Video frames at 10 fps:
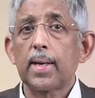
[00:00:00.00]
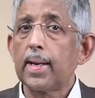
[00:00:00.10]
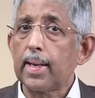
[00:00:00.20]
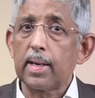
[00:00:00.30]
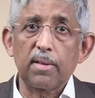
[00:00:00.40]

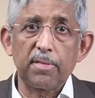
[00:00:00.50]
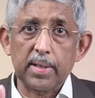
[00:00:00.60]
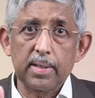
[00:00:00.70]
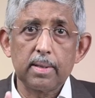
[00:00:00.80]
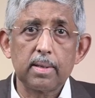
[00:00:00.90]
can get
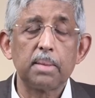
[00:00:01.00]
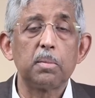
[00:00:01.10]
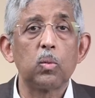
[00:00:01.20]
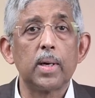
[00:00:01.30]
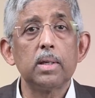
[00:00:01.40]
affected,
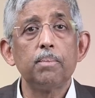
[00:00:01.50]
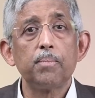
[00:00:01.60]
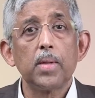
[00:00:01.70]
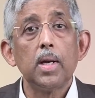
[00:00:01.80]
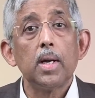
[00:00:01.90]
number one.
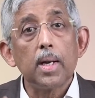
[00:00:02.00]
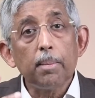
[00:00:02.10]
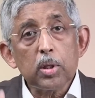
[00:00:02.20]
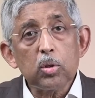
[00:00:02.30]
Number